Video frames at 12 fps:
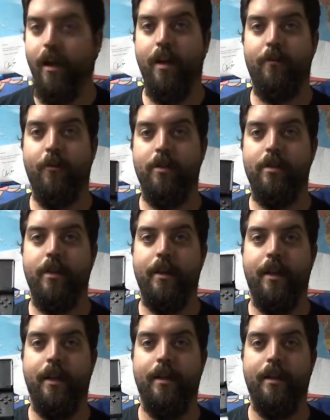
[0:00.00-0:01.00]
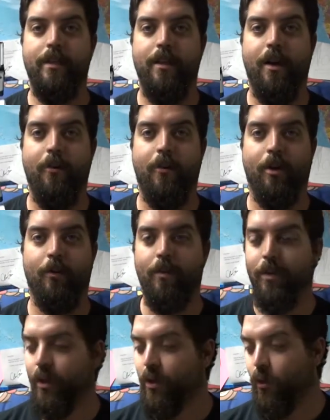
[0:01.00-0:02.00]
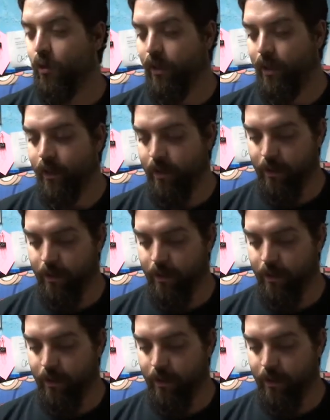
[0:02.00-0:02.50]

unfortunately, it does not work with the Korg.